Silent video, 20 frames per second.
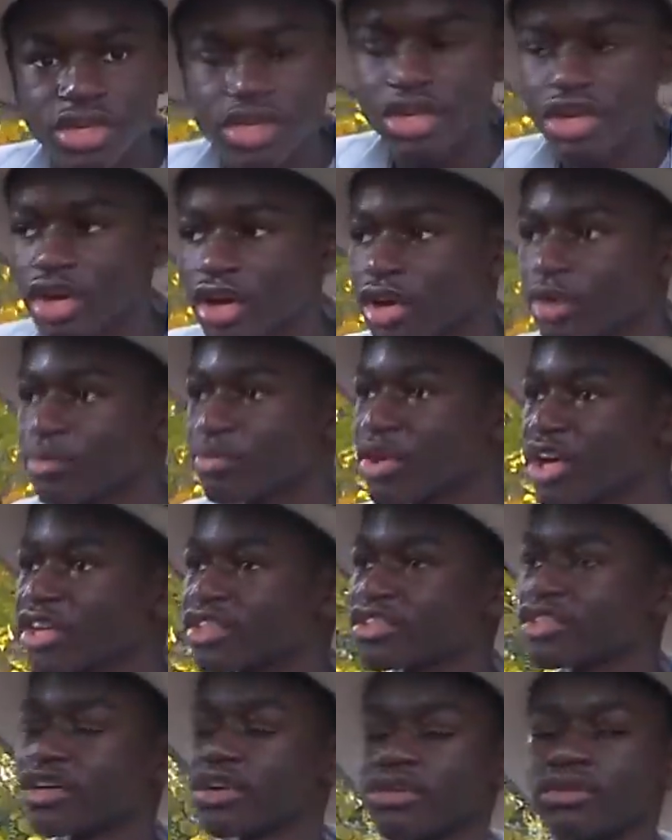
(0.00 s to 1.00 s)
in a plant
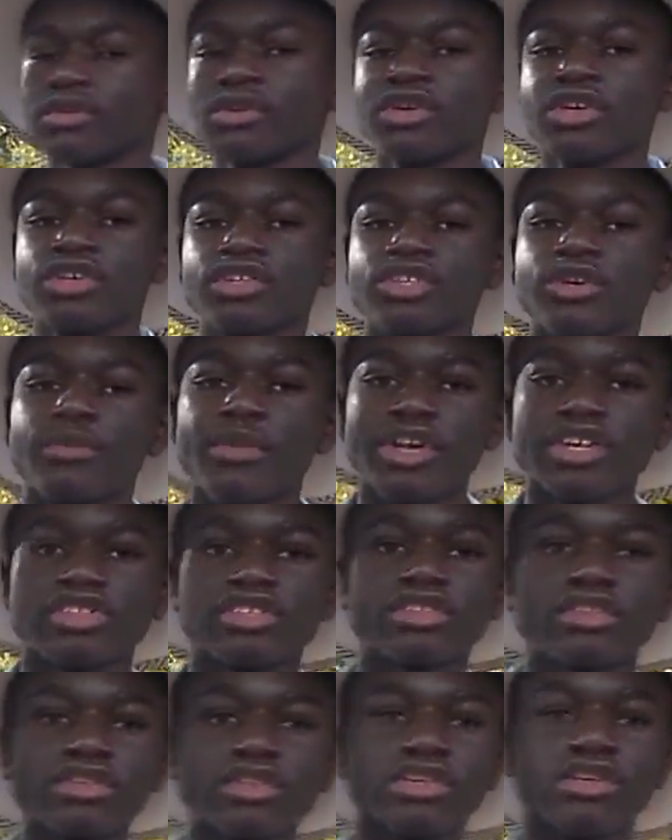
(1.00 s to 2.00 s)
cell. So
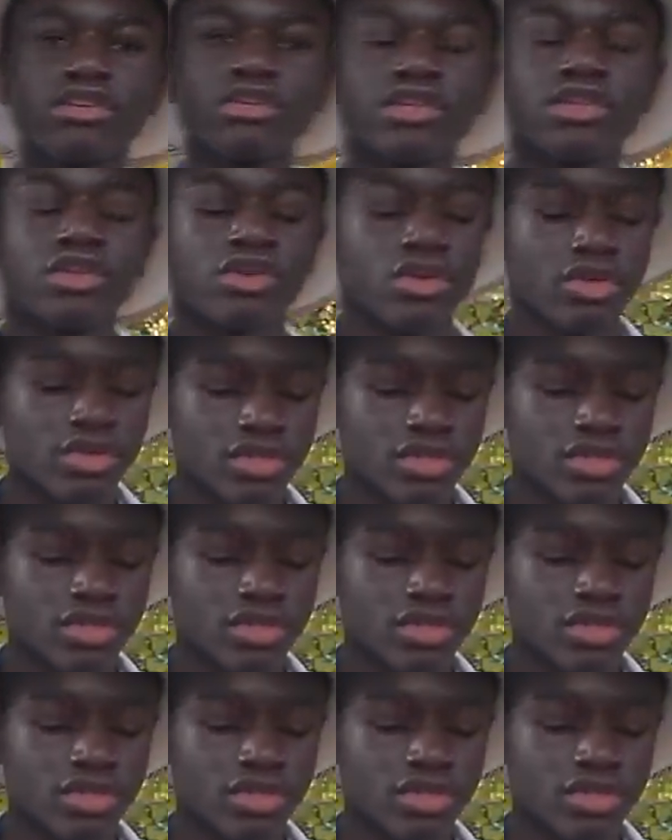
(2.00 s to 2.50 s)
basically,